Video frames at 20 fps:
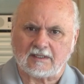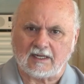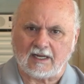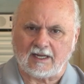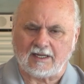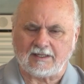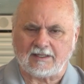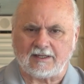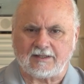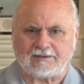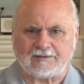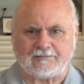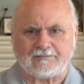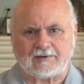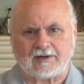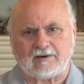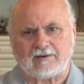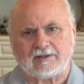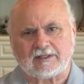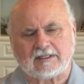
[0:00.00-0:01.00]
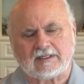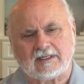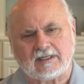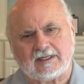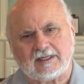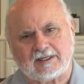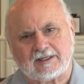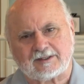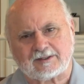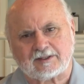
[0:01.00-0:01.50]
And at the very
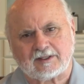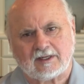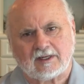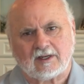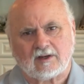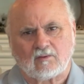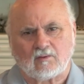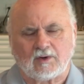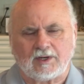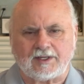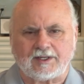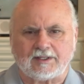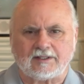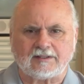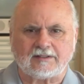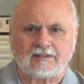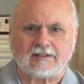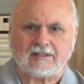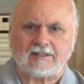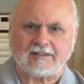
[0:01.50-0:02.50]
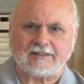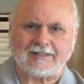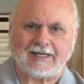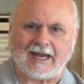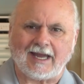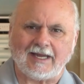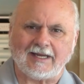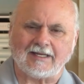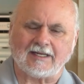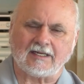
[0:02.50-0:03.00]
least, we can
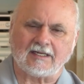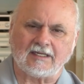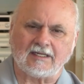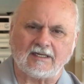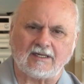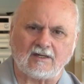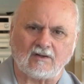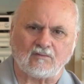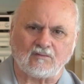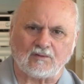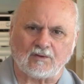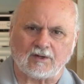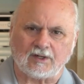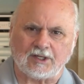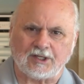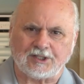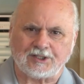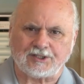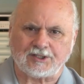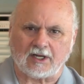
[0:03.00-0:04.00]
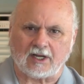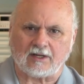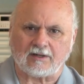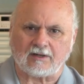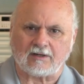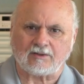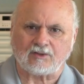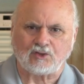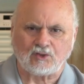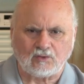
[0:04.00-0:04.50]
die a little for each
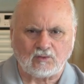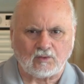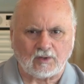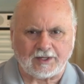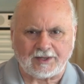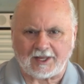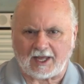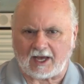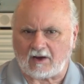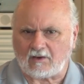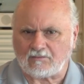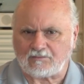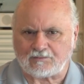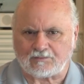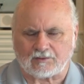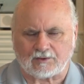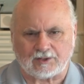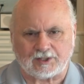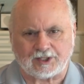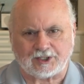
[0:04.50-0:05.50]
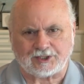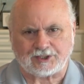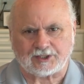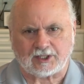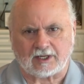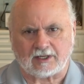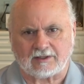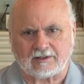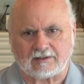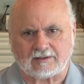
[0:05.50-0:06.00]
other, do without for each
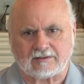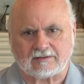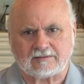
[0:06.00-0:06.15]
other.